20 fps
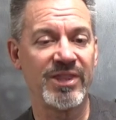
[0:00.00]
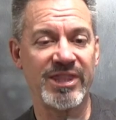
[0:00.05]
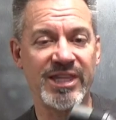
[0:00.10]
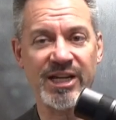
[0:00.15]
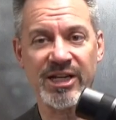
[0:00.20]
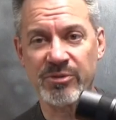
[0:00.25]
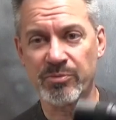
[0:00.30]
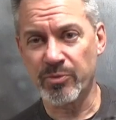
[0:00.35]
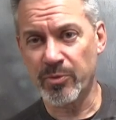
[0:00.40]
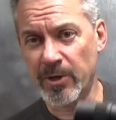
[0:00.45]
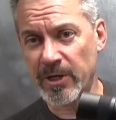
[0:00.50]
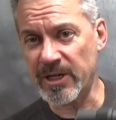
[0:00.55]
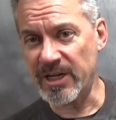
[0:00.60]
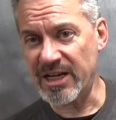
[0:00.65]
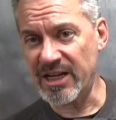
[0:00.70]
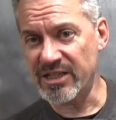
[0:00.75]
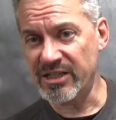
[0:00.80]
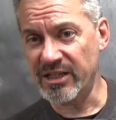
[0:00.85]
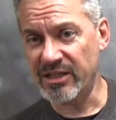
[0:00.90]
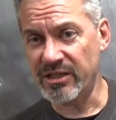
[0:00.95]
then it's pretty
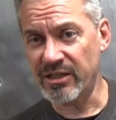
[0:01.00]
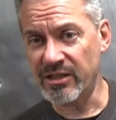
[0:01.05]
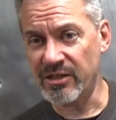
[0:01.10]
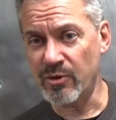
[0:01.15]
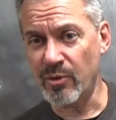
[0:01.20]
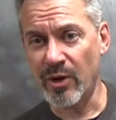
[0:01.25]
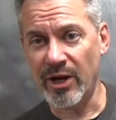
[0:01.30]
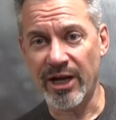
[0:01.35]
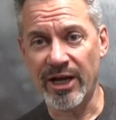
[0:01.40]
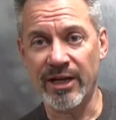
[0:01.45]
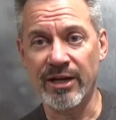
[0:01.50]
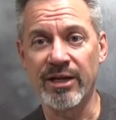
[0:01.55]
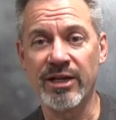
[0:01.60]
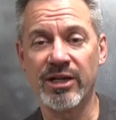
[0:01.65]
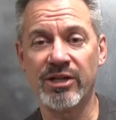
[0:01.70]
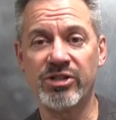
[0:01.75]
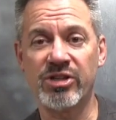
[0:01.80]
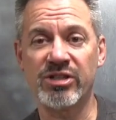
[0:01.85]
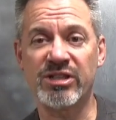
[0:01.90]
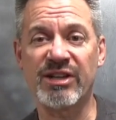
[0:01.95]
easy to
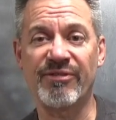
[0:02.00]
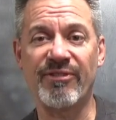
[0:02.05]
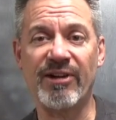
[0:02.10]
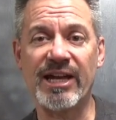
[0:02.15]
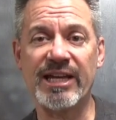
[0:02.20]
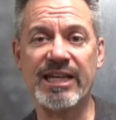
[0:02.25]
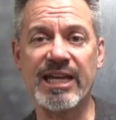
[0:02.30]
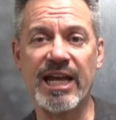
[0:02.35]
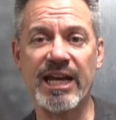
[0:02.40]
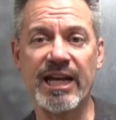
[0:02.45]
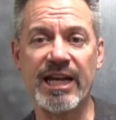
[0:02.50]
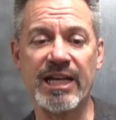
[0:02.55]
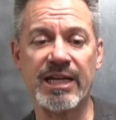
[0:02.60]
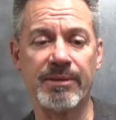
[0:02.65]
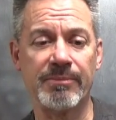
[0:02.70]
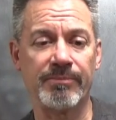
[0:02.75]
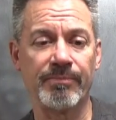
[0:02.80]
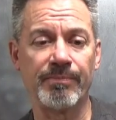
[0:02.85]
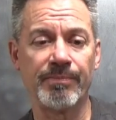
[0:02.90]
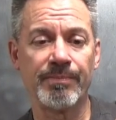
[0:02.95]
uh, justify getting
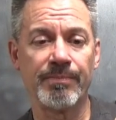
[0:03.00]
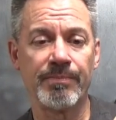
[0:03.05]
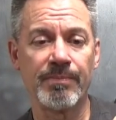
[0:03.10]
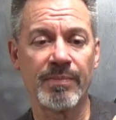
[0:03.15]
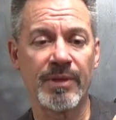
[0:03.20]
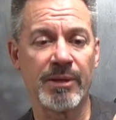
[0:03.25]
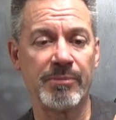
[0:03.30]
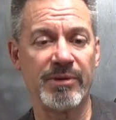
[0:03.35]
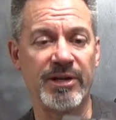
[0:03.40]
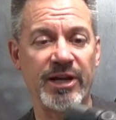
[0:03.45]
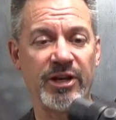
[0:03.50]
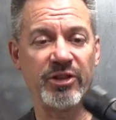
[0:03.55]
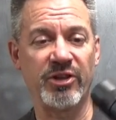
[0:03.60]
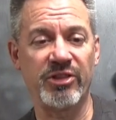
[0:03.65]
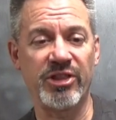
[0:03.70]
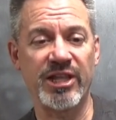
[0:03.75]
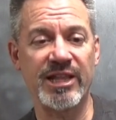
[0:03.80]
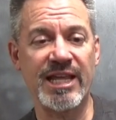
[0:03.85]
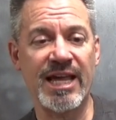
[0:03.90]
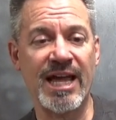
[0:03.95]
it. But
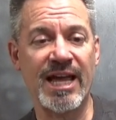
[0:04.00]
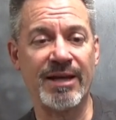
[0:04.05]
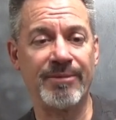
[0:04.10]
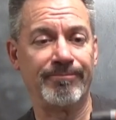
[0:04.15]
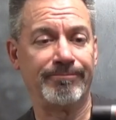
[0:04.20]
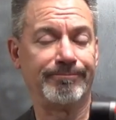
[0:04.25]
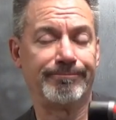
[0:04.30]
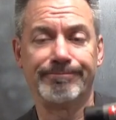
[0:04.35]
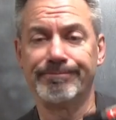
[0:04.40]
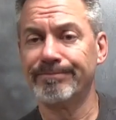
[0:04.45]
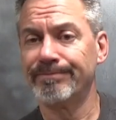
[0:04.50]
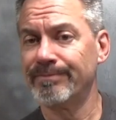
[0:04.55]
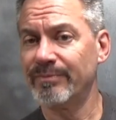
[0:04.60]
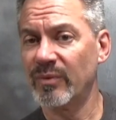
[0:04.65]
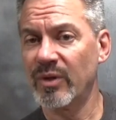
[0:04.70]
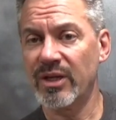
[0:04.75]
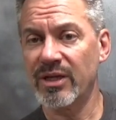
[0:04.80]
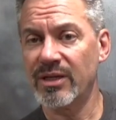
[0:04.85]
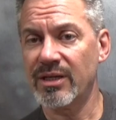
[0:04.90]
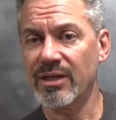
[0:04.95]
other than that,
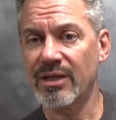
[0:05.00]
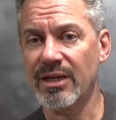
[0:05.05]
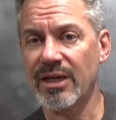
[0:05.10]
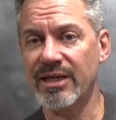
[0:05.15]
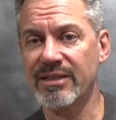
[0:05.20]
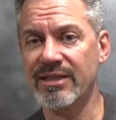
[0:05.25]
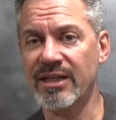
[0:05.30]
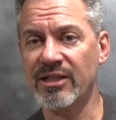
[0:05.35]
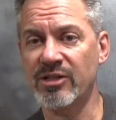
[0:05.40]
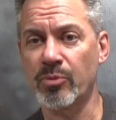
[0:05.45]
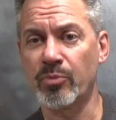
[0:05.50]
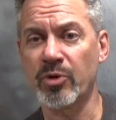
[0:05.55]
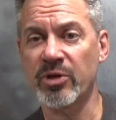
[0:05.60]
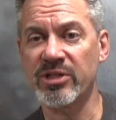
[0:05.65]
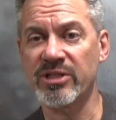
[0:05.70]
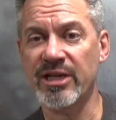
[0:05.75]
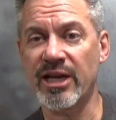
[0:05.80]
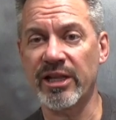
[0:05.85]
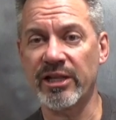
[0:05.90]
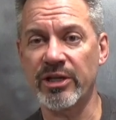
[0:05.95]
I'd say it's a
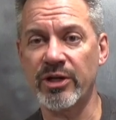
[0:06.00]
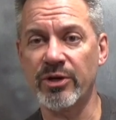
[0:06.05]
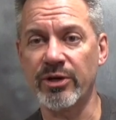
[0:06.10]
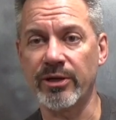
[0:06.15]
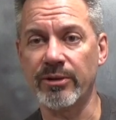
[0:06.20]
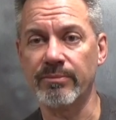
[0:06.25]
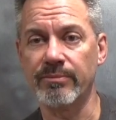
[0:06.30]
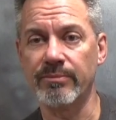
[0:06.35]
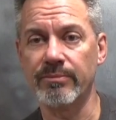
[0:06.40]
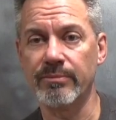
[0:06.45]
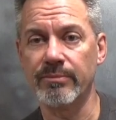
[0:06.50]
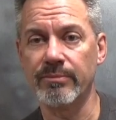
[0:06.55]
pretty solid unit.